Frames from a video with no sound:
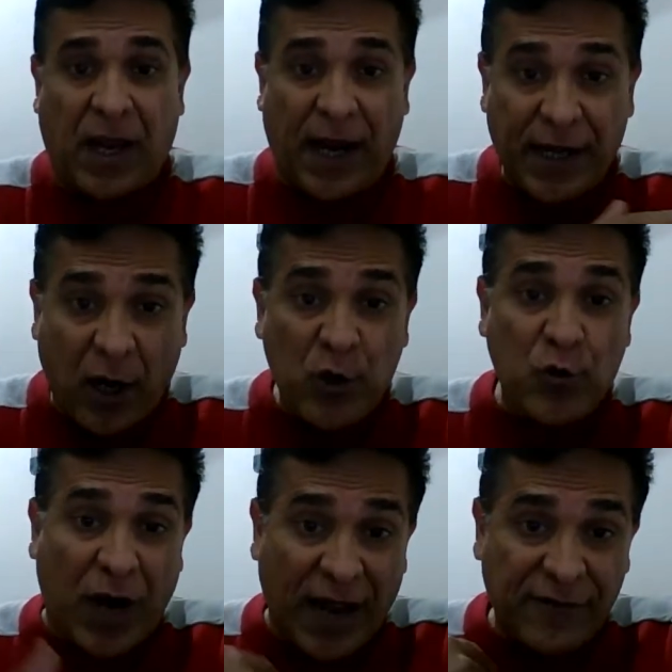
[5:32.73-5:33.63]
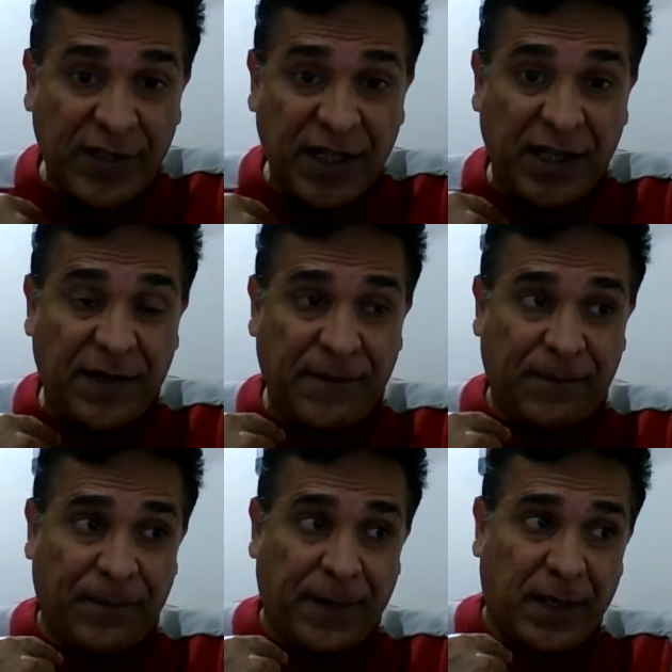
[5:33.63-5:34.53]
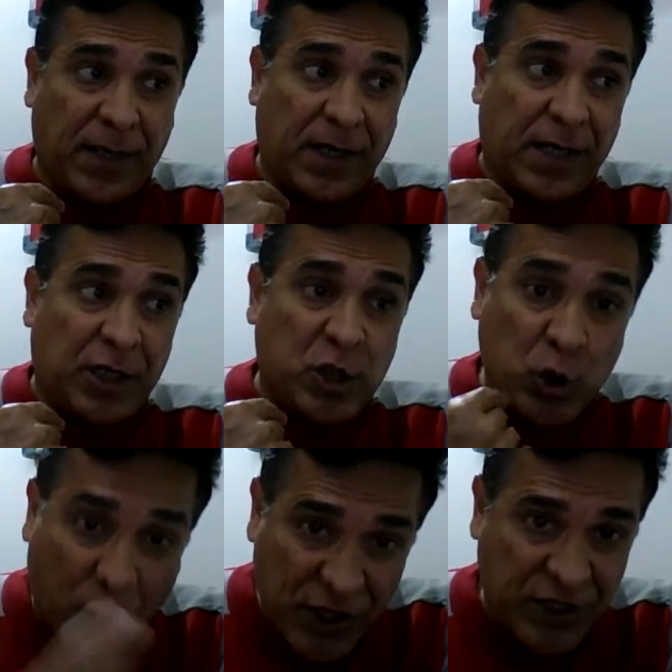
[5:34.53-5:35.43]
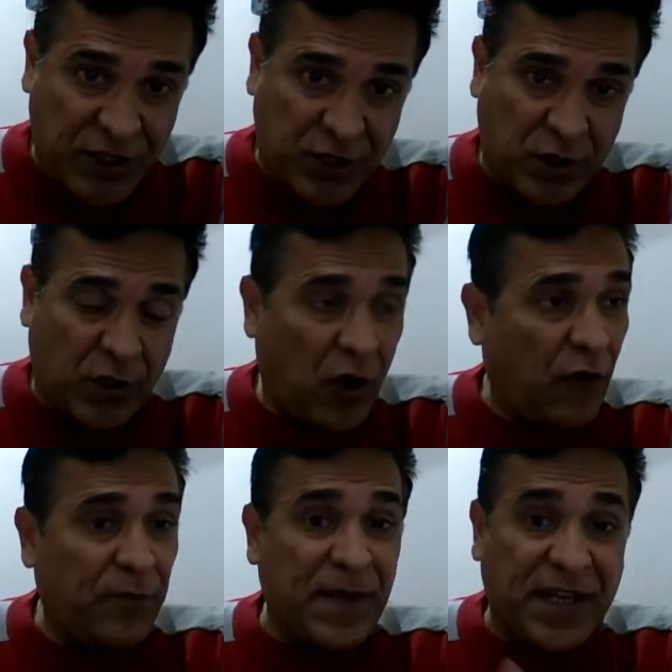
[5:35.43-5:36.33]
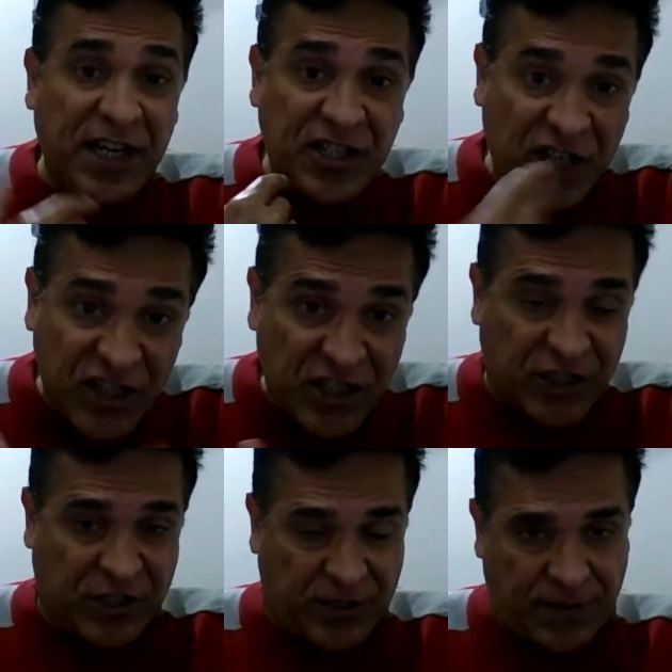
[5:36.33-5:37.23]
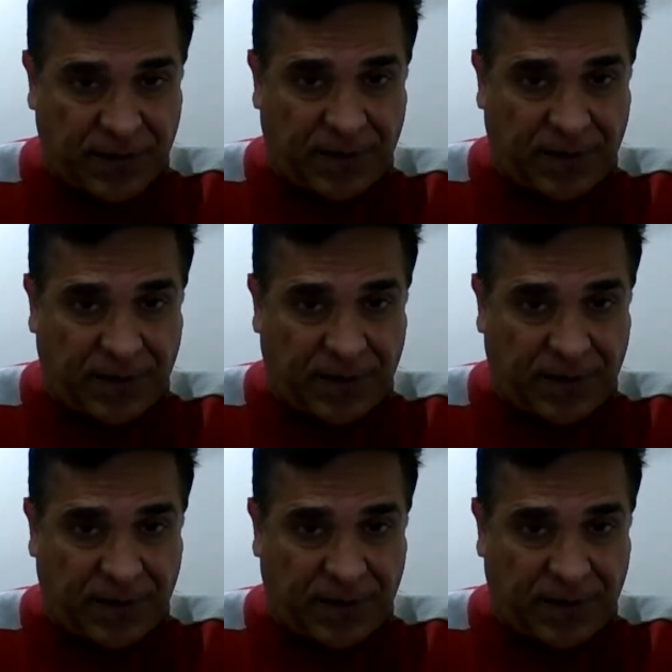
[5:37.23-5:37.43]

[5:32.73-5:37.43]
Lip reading: and now you have the choice of making changes,